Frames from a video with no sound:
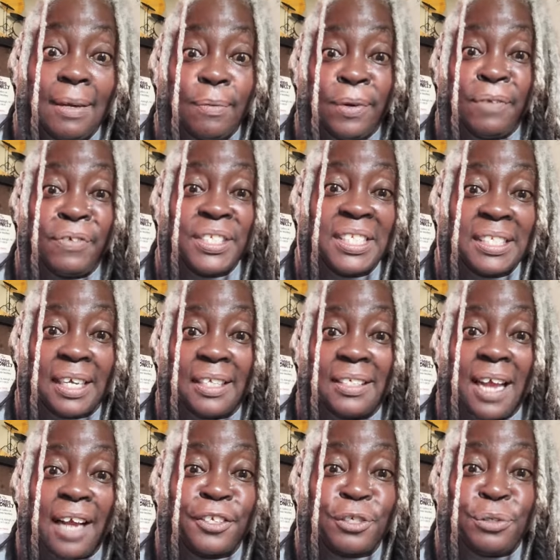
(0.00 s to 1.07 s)
Rivers said,
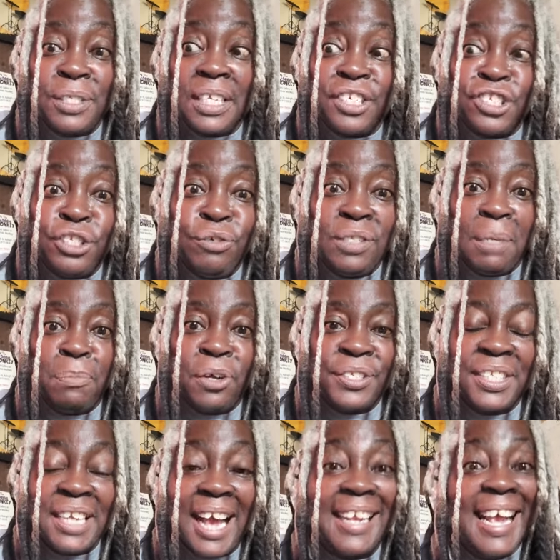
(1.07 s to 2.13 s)
Doctor Who said, shoot them on
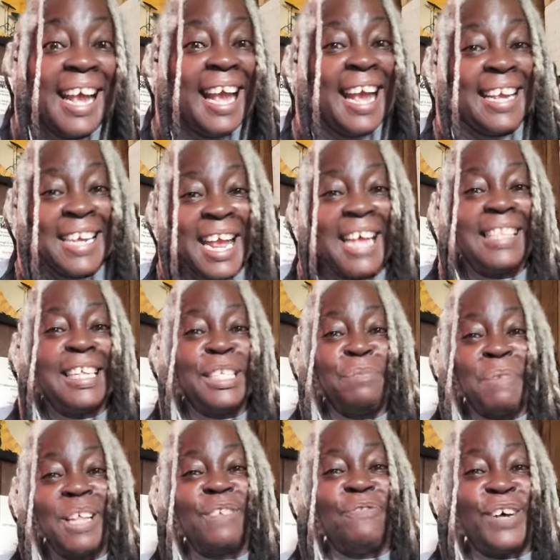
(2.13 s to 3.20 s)
sight. And yet these
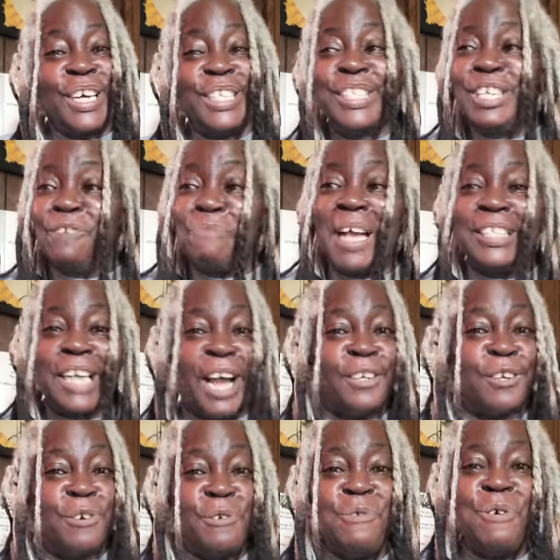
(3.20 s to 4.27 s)
motherfuckers took my
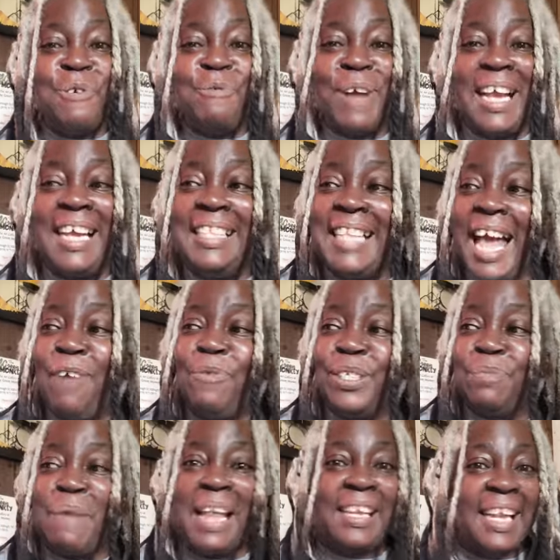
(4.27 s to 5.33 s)
Doctor Who away. And that
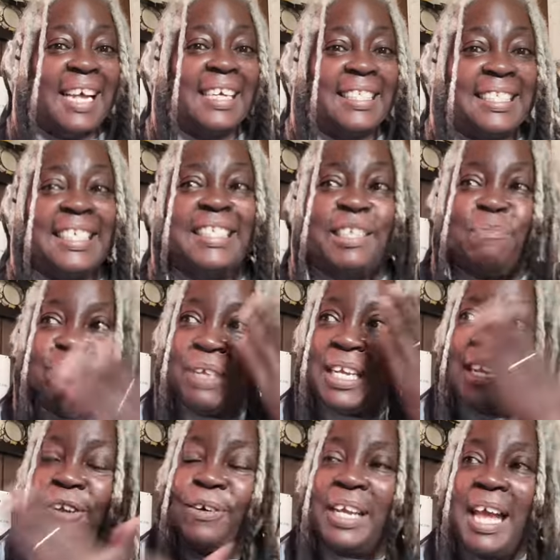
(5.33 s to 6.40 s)
was my legacy to me,
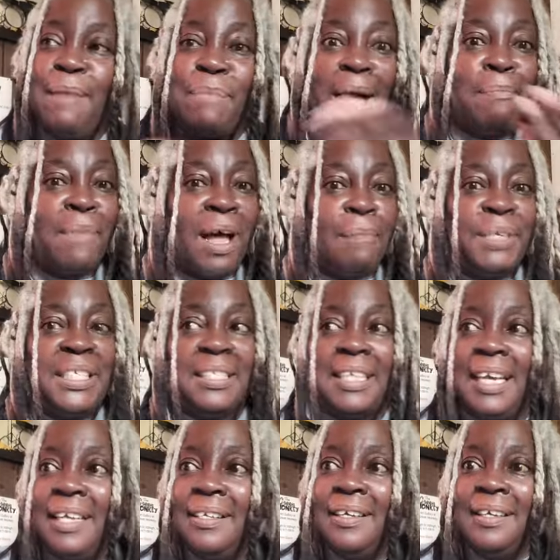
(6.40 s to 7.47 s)
okay? My mommy
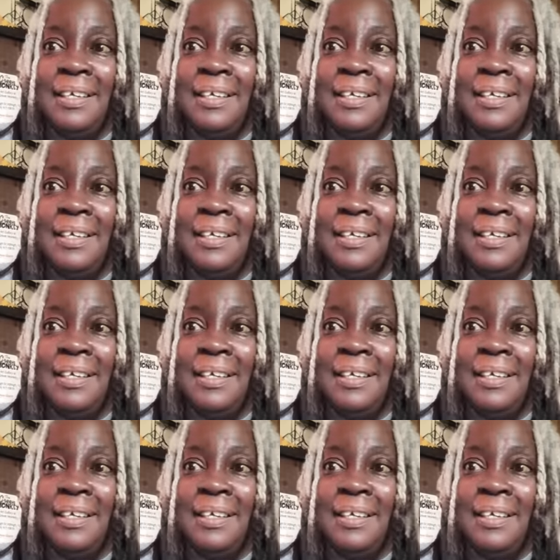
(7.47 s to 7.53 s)
said,